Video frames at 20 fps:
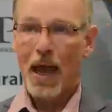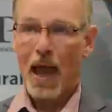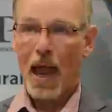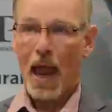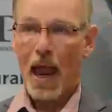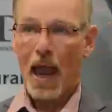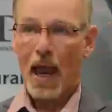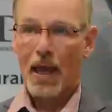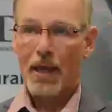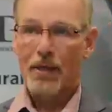
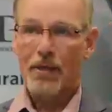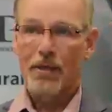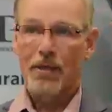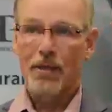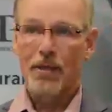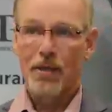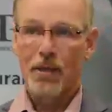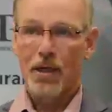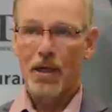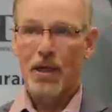and
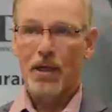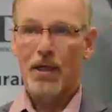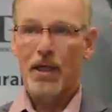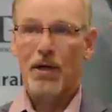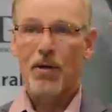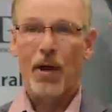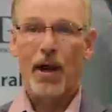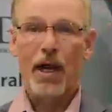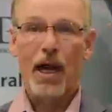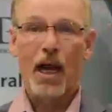the
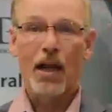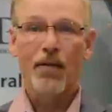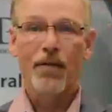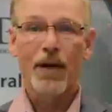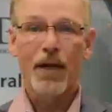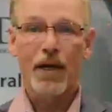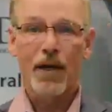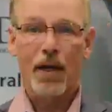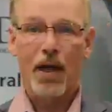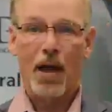grain
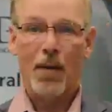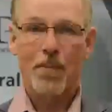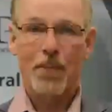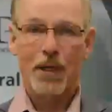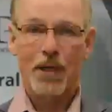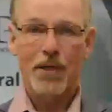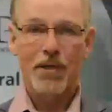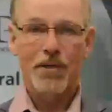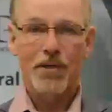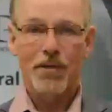elevator
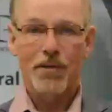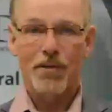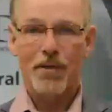companies,